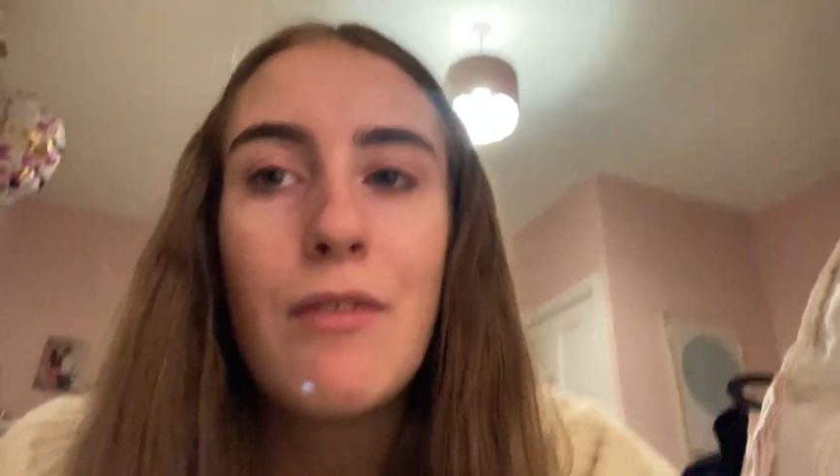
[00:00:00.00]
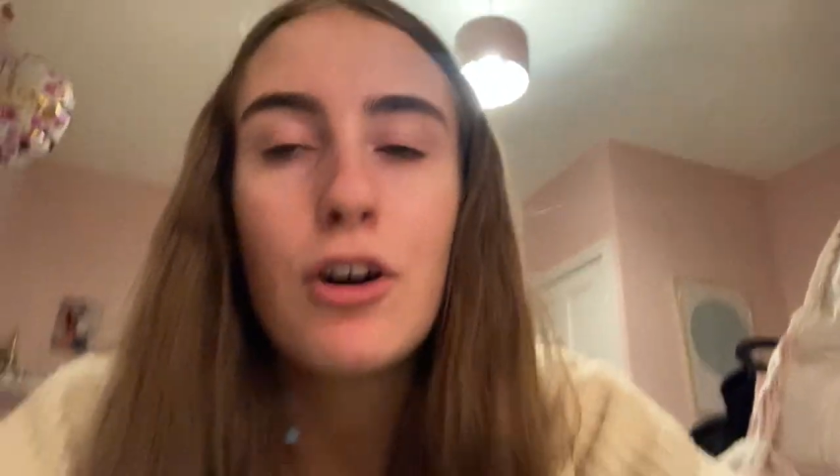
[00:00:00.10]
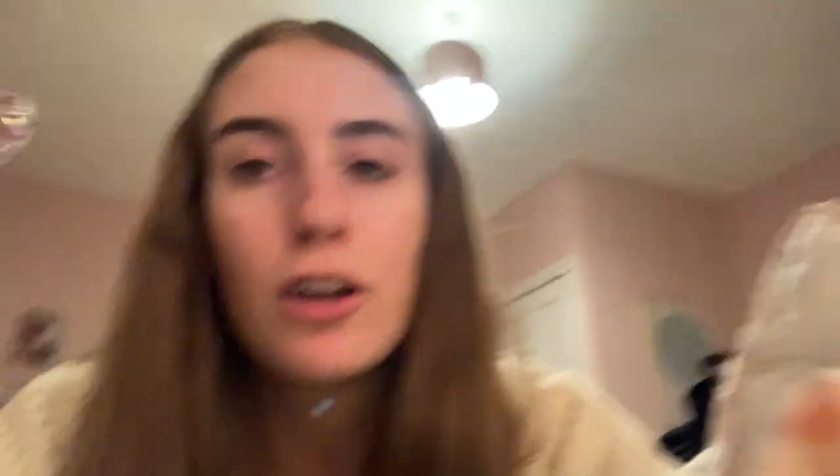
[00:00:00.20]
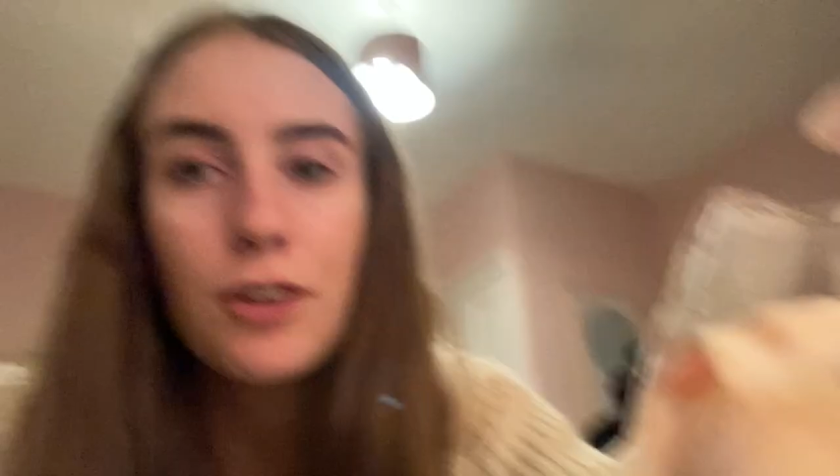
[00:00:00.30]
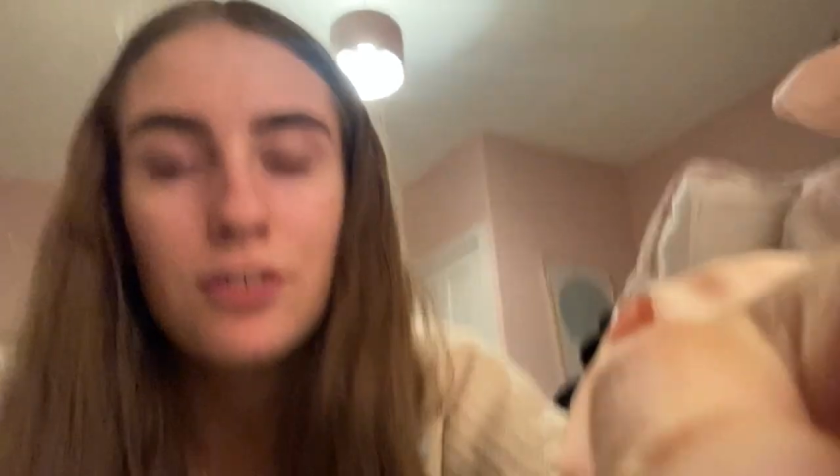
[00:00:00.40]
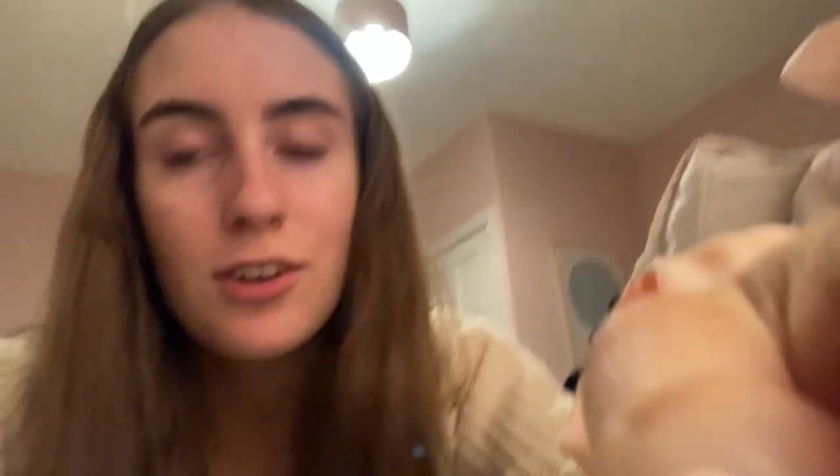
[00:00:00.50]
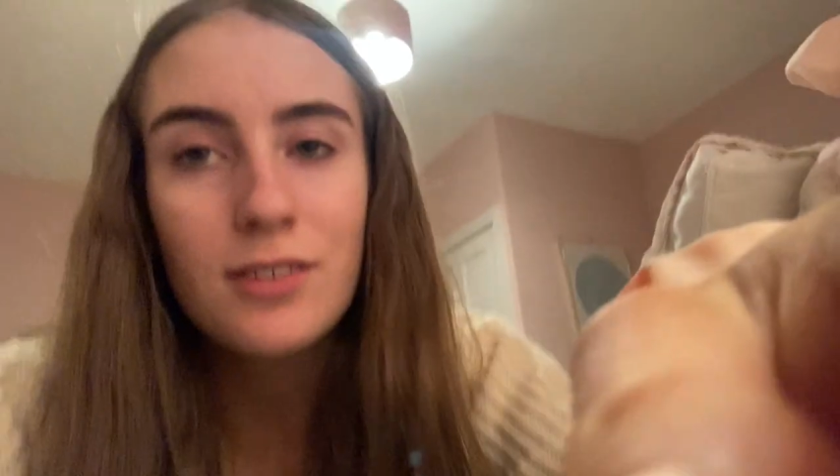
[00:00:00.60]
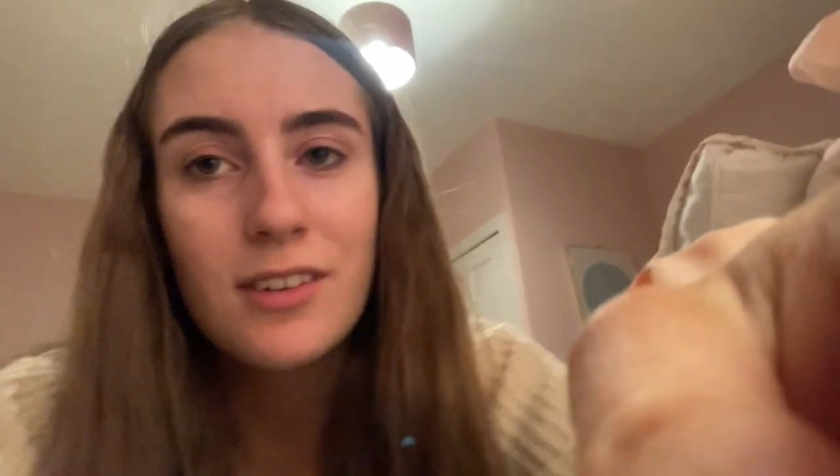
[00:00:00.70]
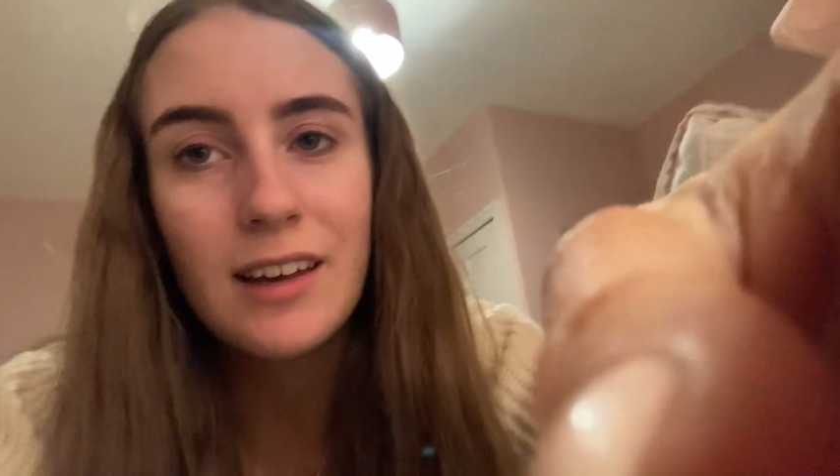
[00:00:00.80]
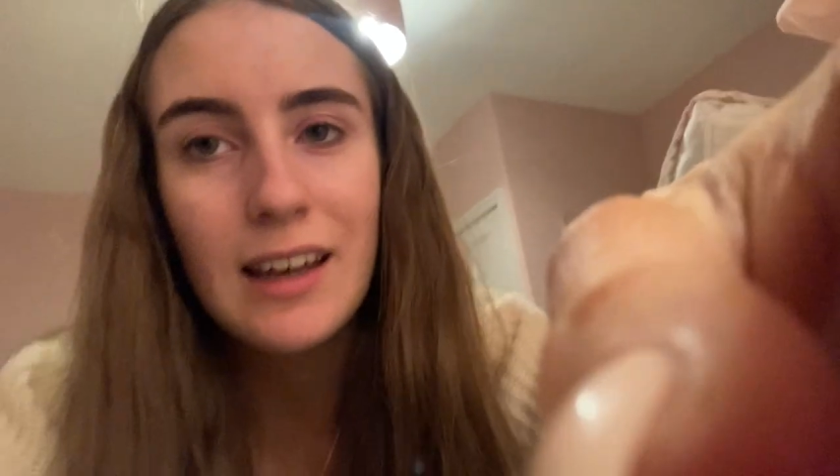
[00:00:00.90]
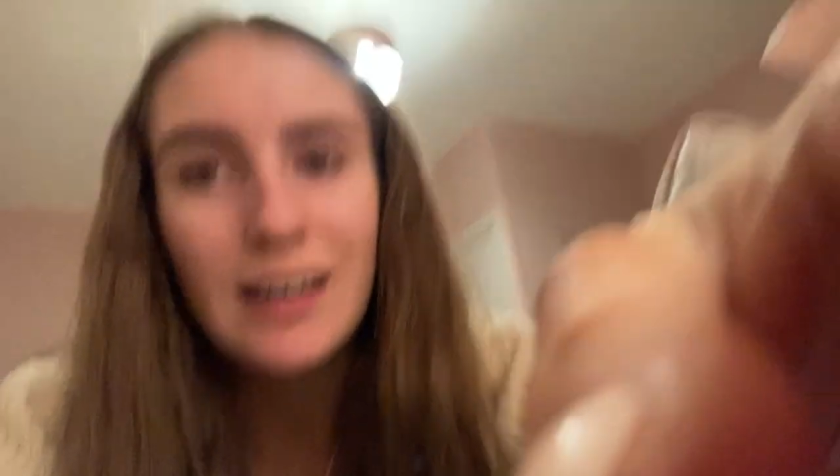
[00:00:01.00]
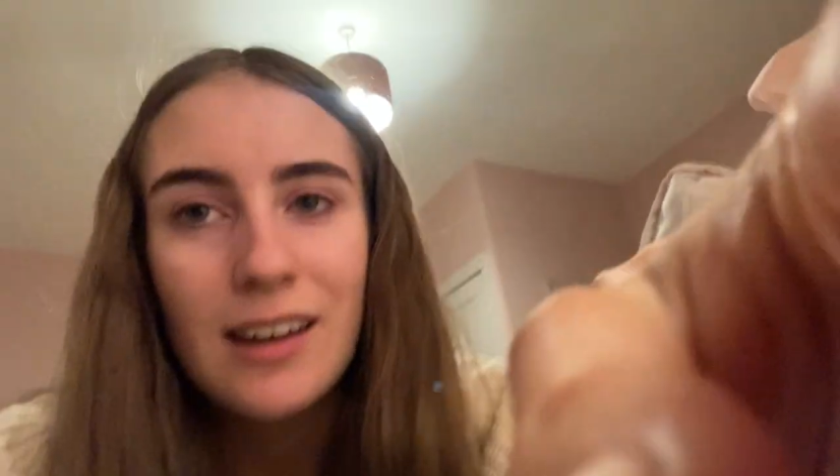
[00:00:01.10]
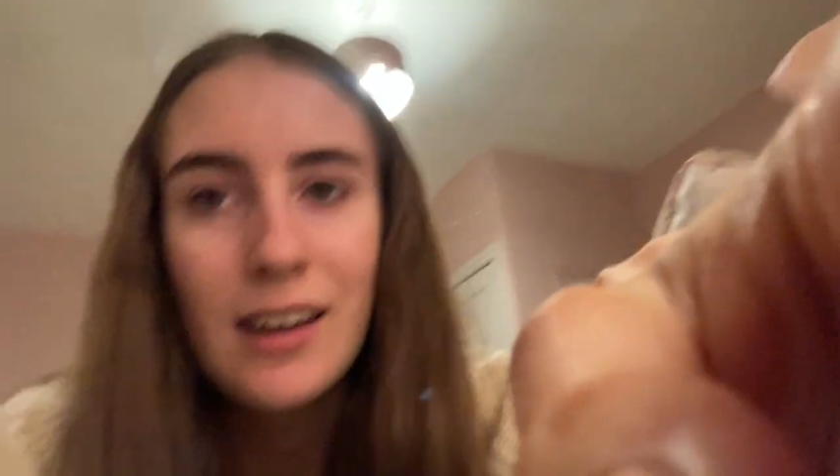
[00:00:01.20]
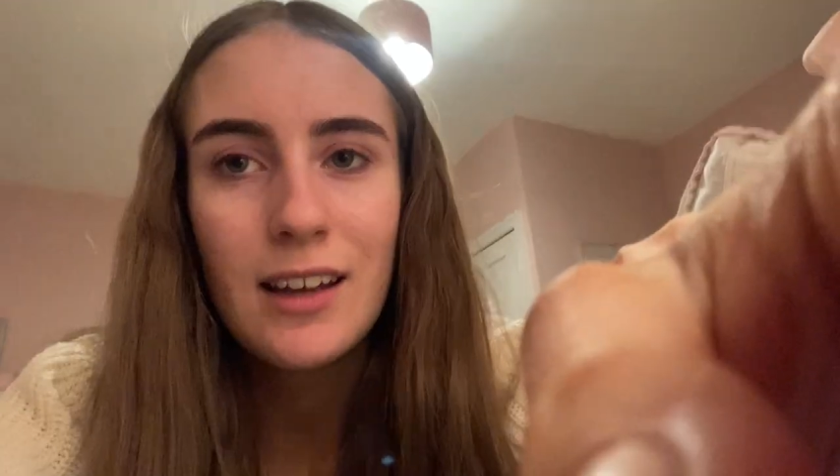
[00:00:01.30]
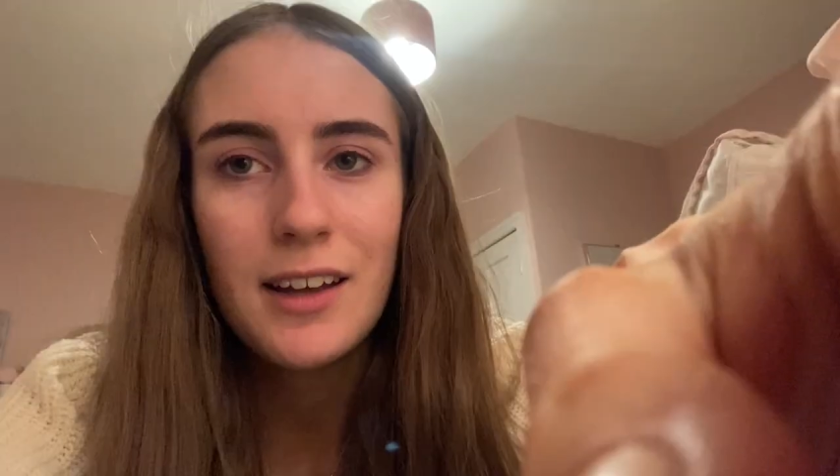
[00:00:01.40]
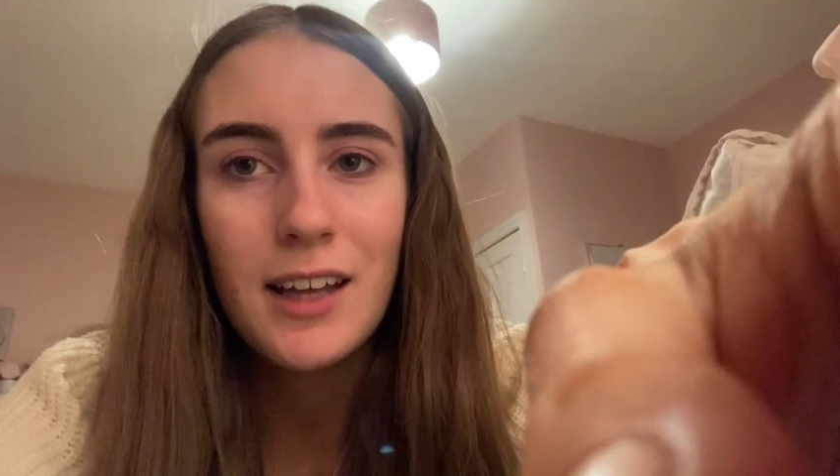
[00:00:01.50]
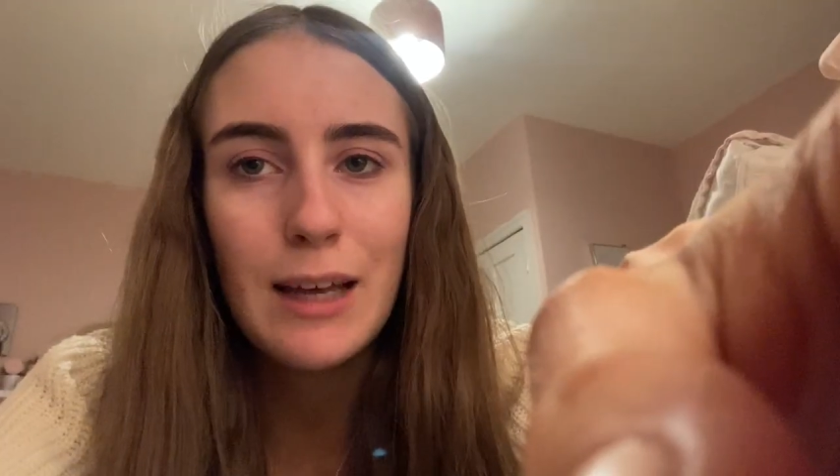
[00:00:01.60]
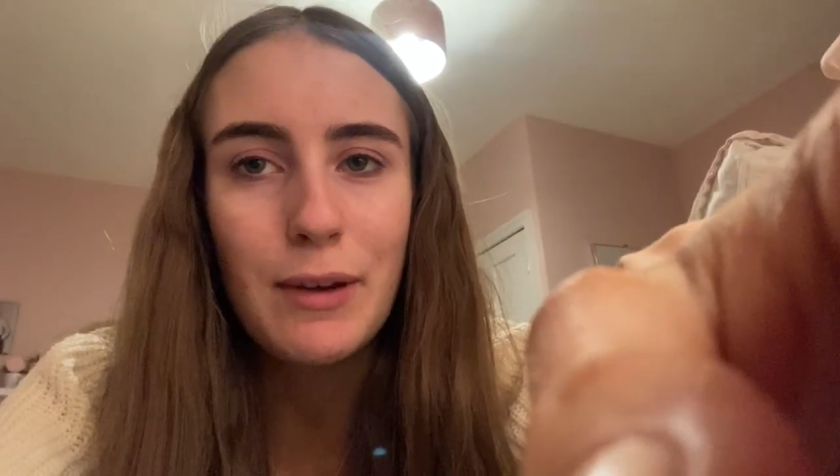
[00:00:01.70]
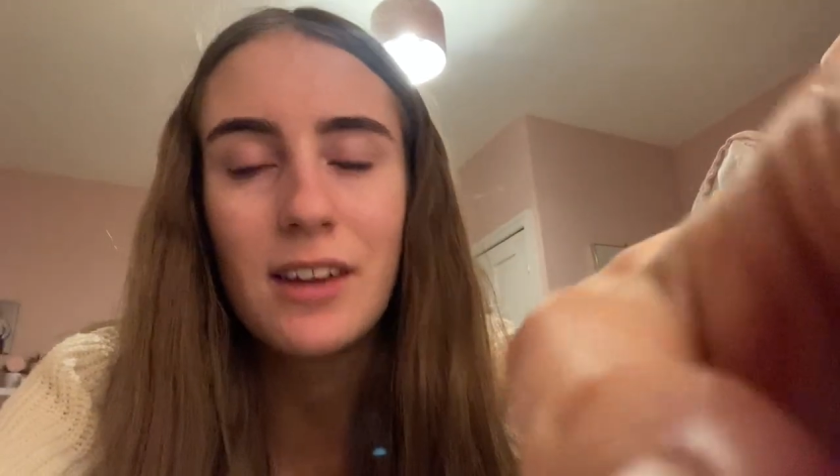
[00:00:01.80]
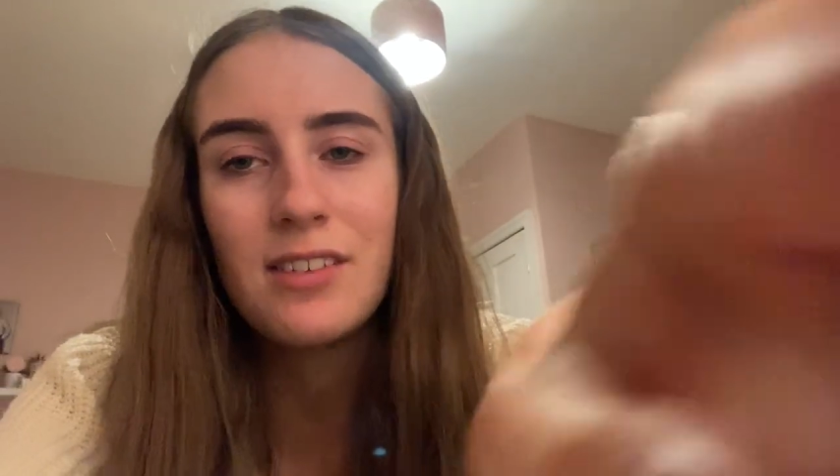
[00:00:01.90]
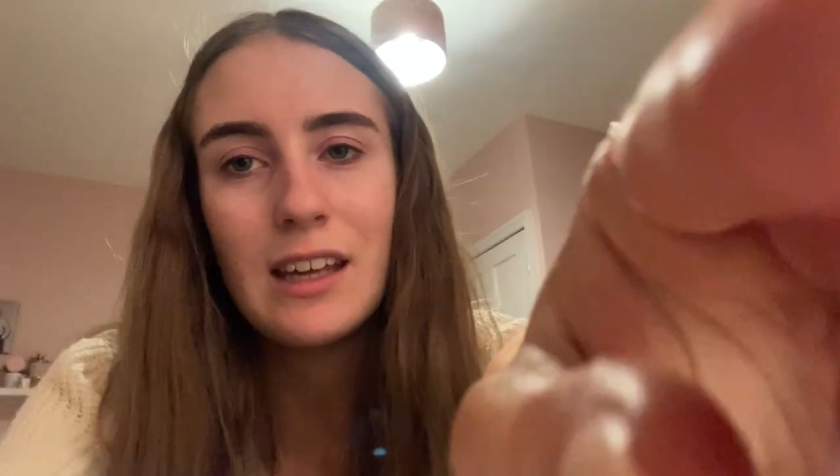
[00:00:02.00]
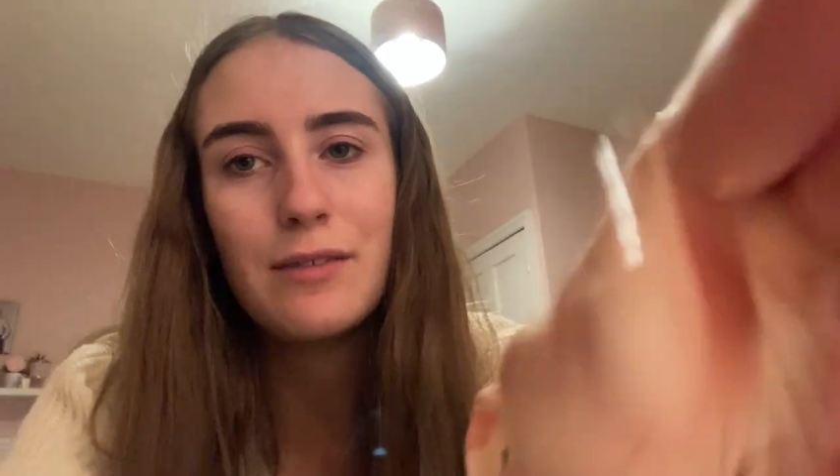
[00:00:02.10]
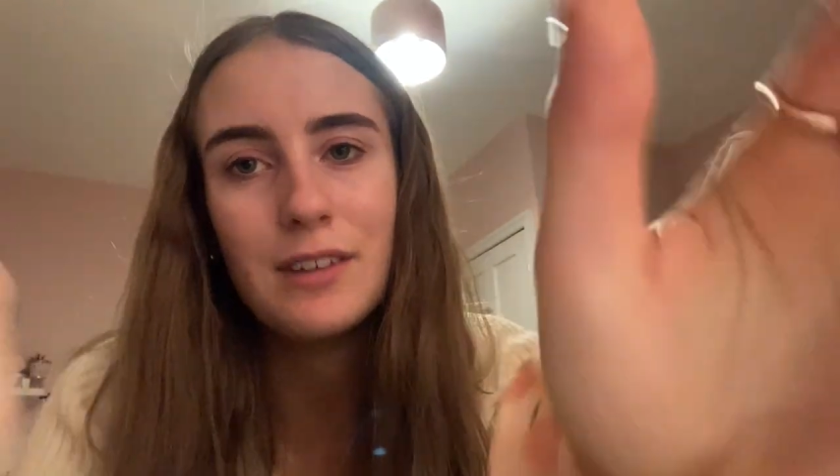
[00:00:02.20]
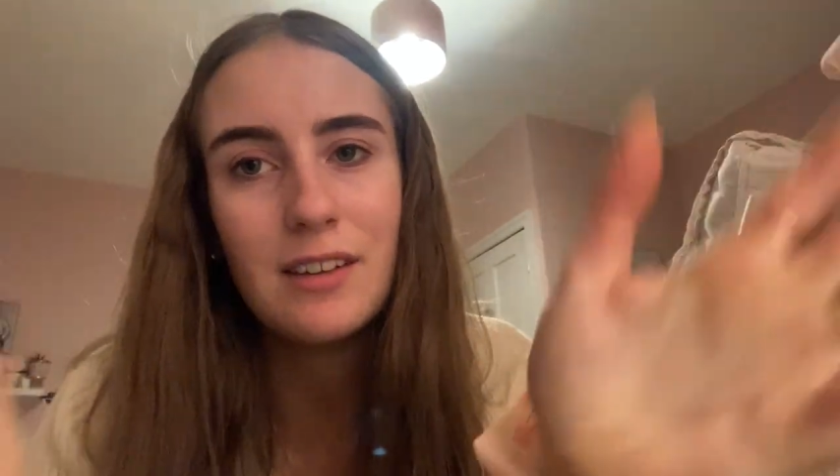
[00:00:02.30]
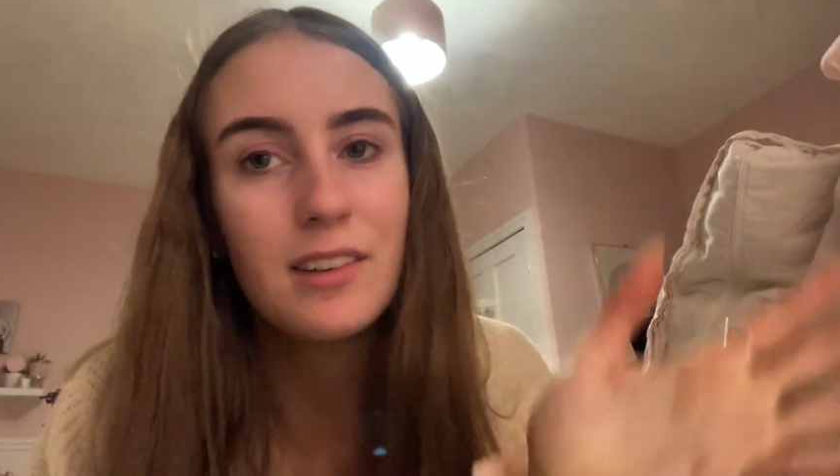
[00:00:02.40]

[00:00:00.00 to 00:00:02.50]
got a lot to do today, well this evening,